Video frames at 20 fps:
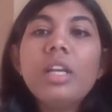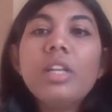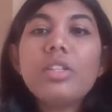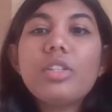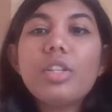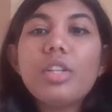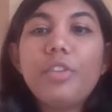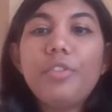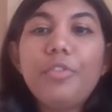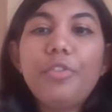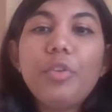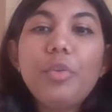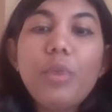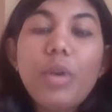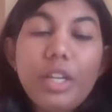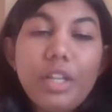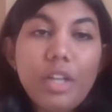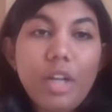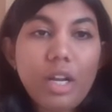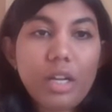So if you
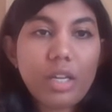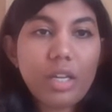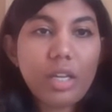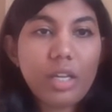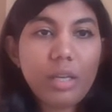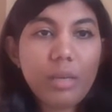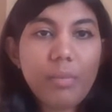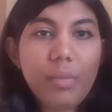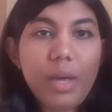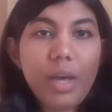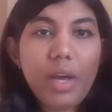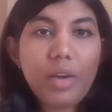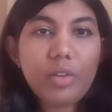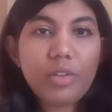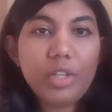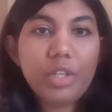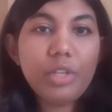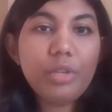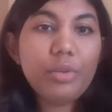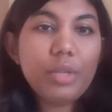are talking
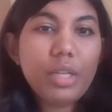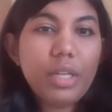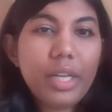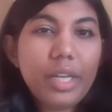about neural